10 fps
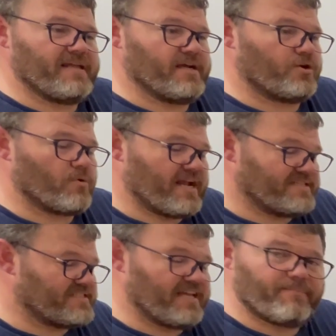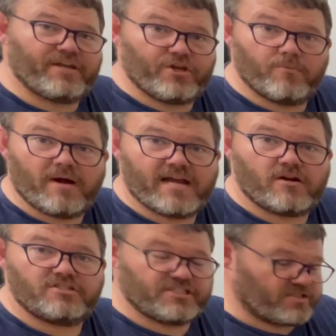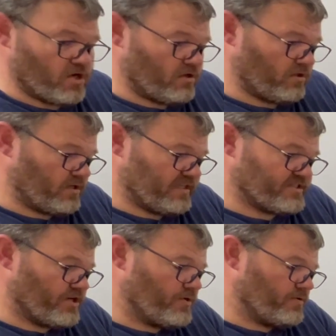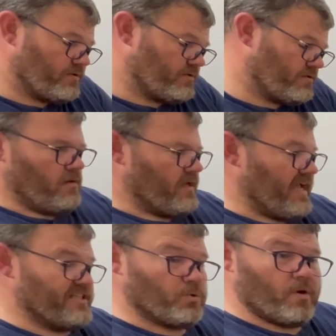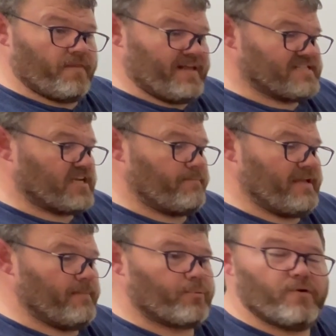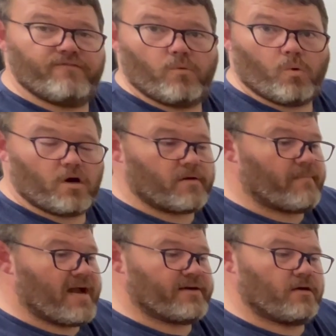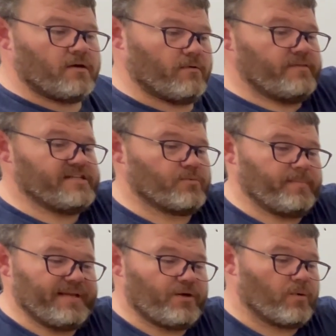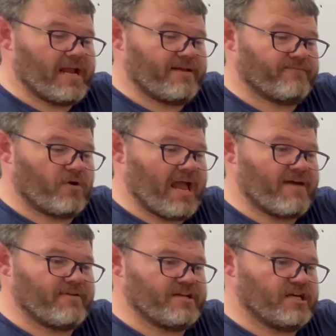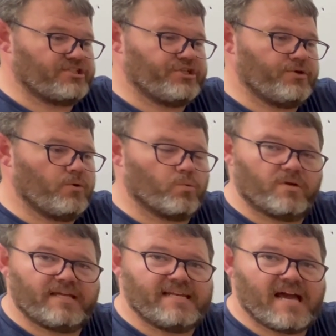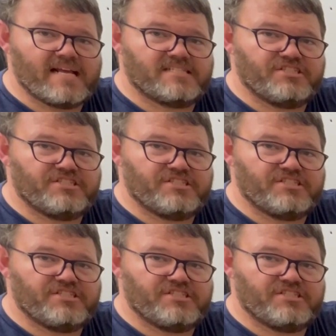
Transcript: be a great CPU miner just all on its own. Each one of these could be a proof of work miner. These would be great for having 2 really nice